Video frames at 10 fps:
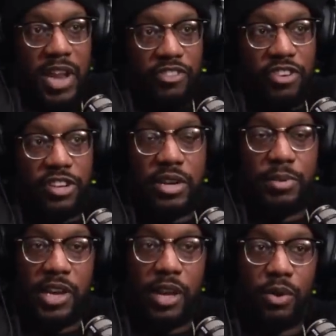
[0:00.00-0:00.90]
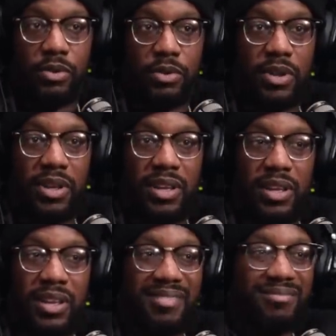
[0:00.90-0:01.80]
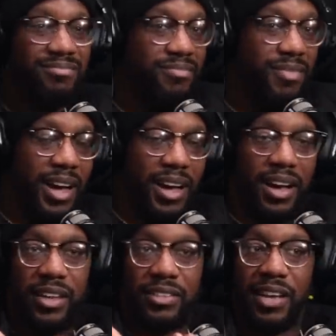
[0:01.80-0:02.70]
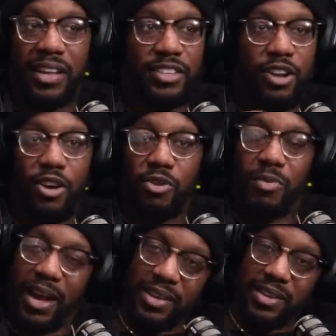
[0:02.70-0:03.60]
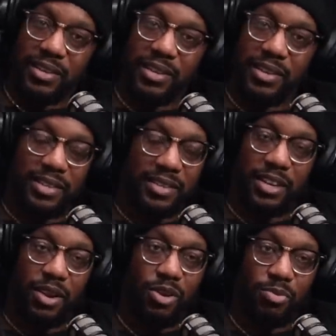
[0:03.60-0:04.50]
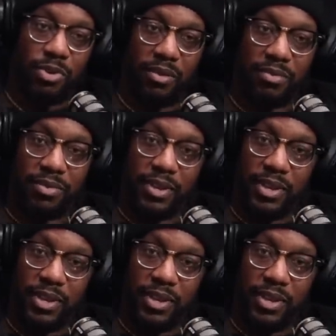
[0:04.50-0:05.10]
Naturally, it's going to be girls. I don't know, man. I don't know, bro.